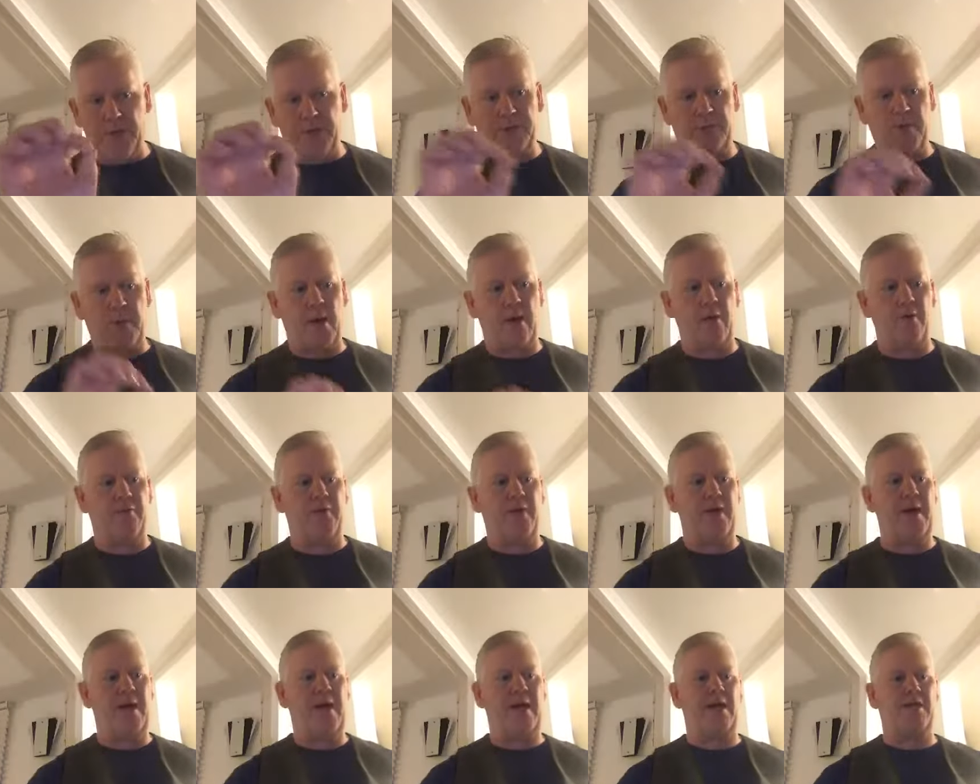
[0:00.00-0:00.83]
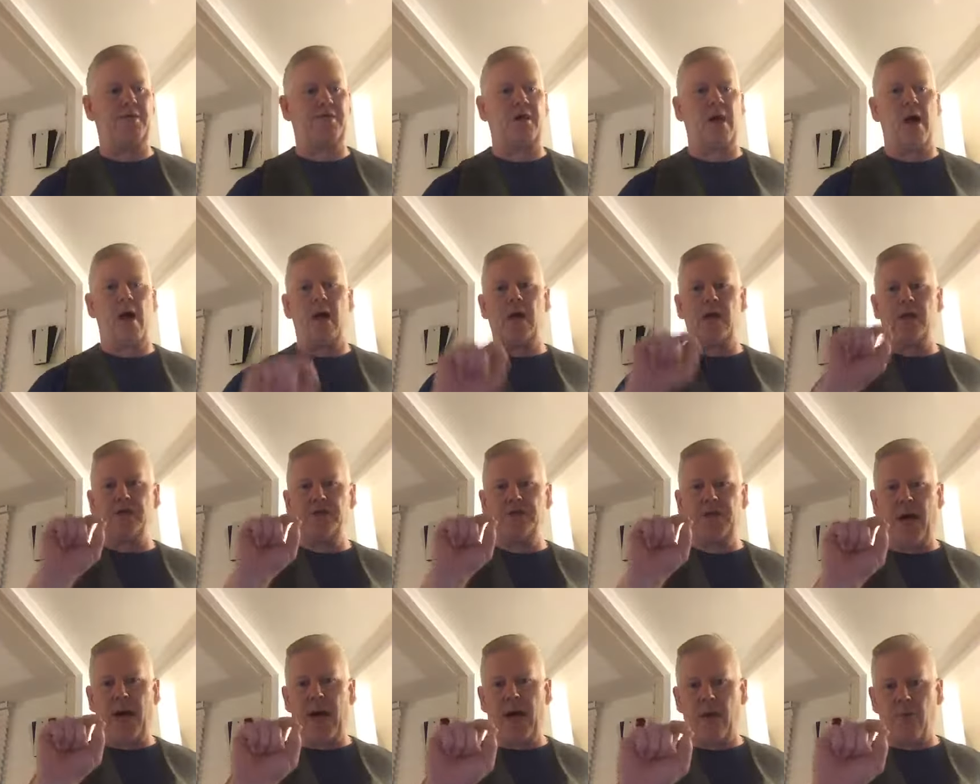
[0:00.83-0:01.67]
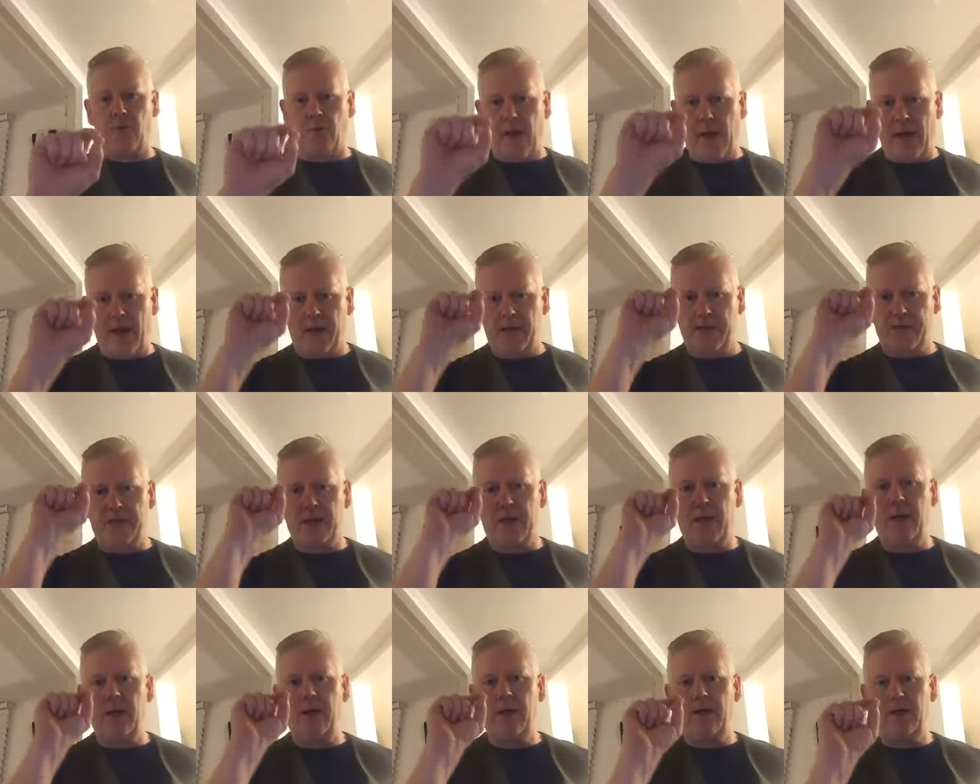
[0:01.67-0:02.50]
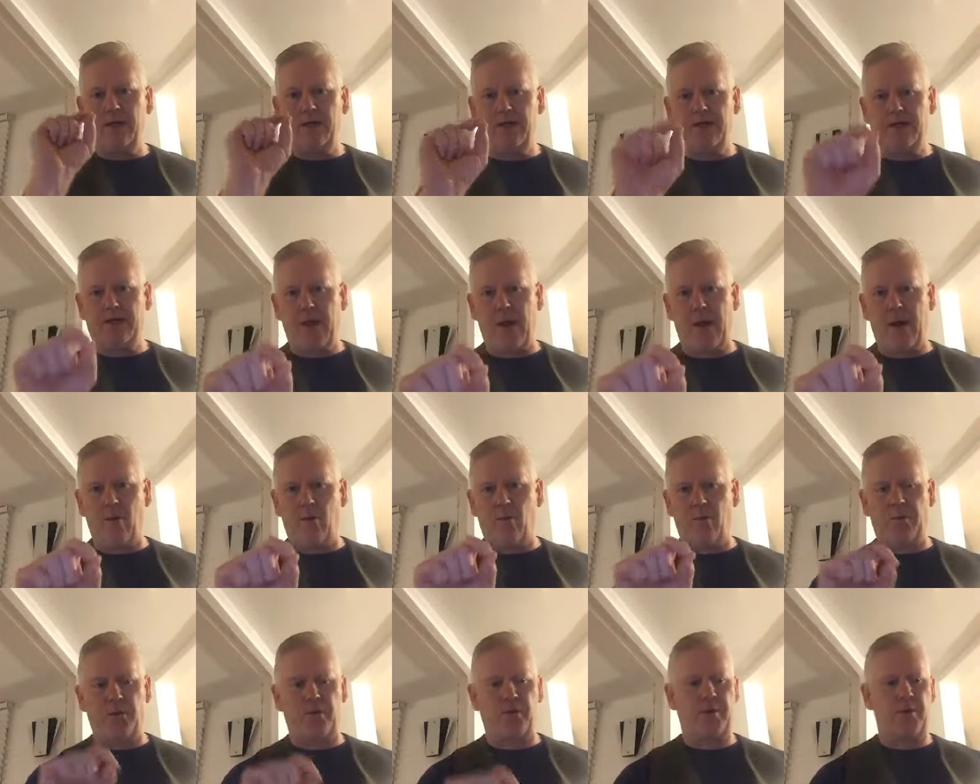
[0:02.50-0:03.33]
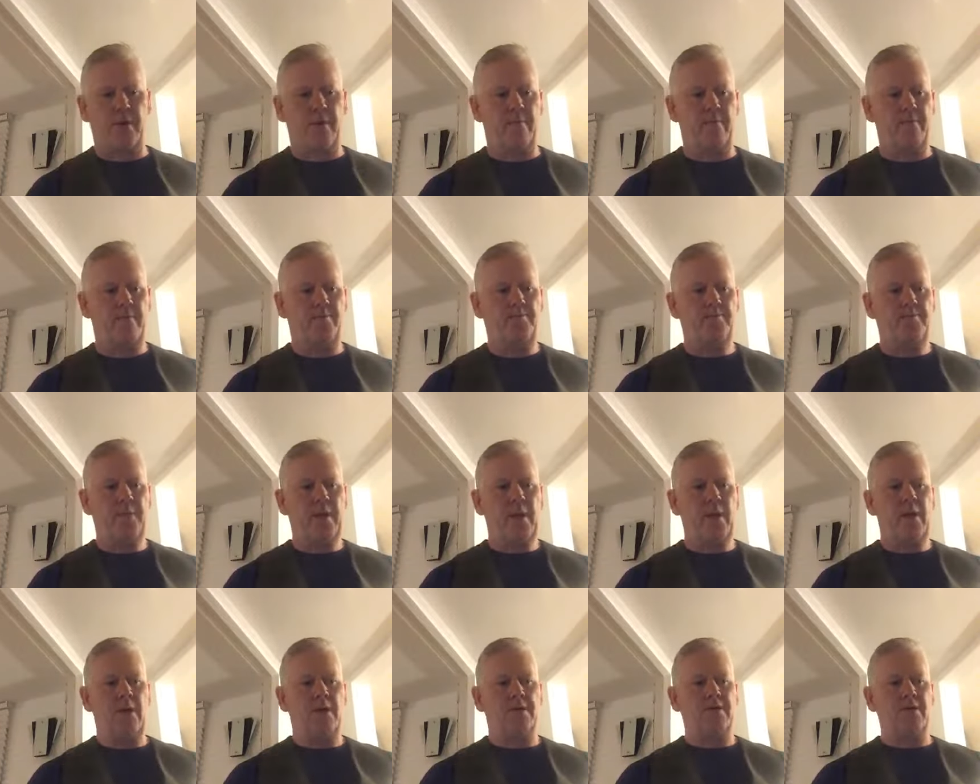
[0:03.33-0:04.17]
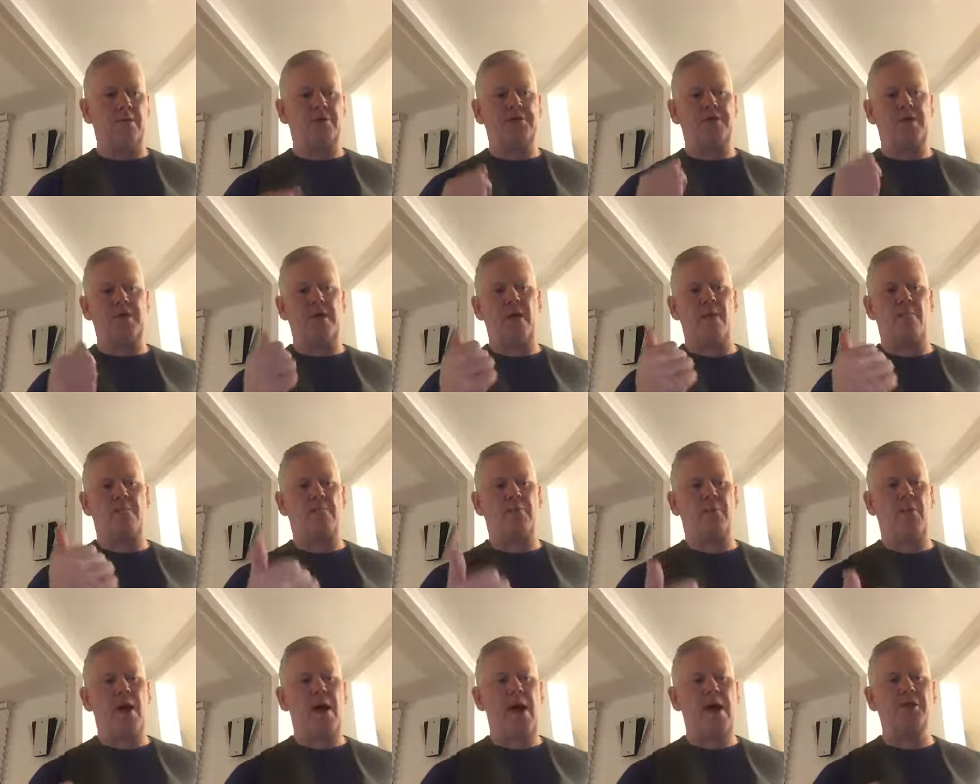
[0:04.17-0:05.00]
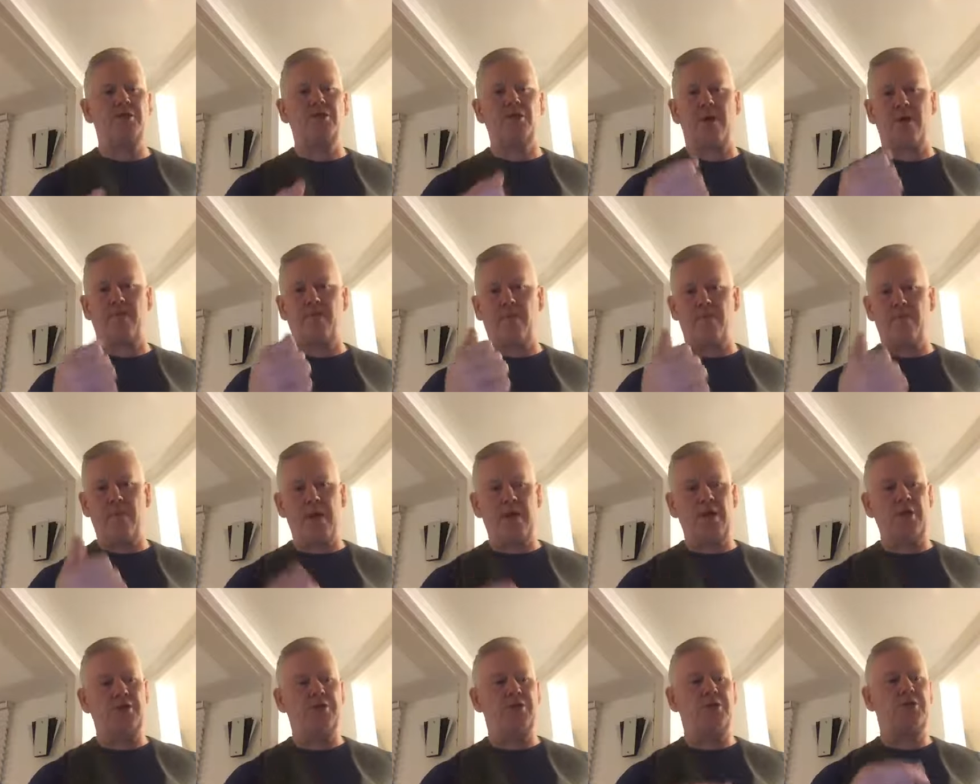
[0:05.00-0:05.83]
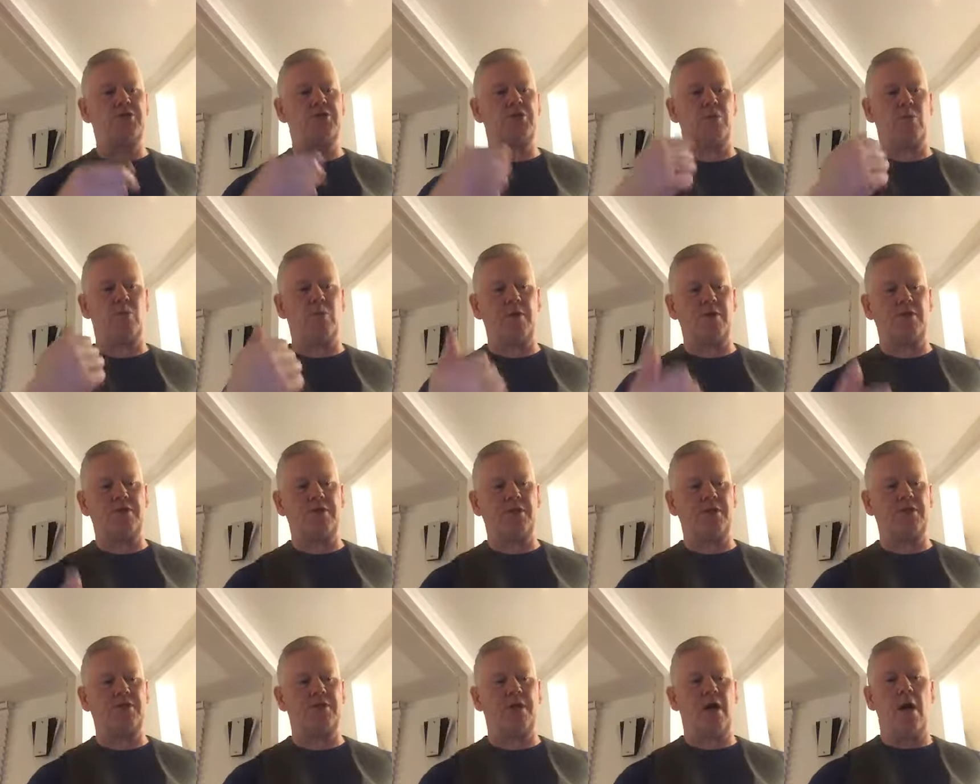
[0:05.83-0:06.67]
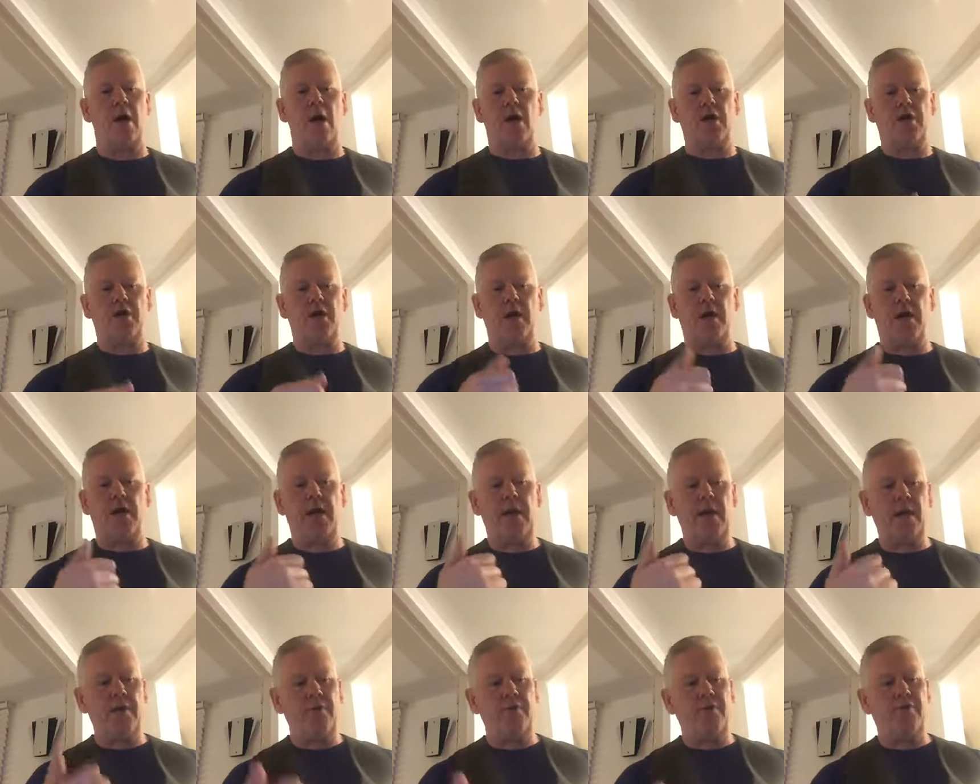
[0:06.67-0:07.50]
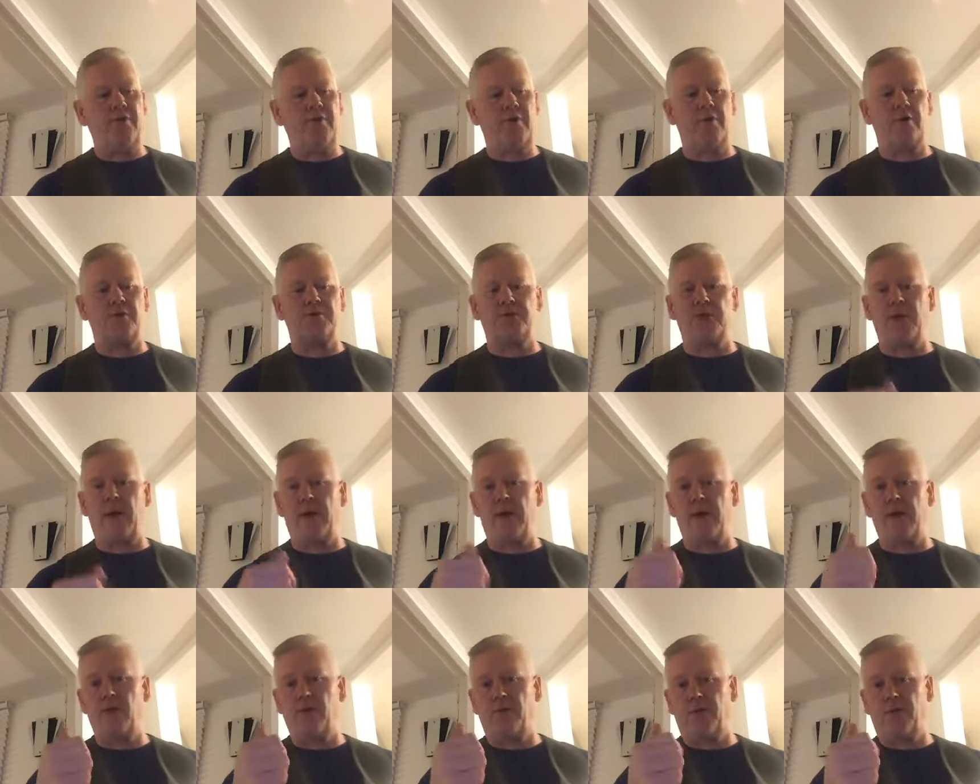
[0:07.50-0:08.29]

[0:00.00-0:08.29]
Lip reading: the 12th is direct south. So send your prayers, your affirmations, your wishes, your healing thoughts and any